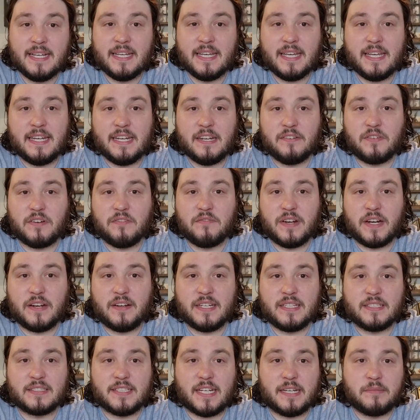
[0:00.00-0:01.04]
in different
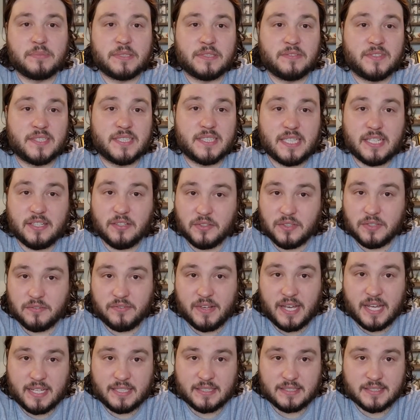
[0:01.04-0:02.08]
various types of sealed
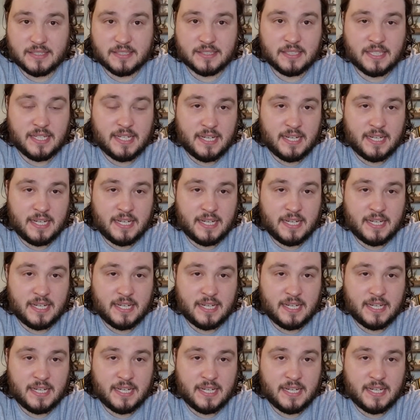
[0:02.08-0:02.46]
events,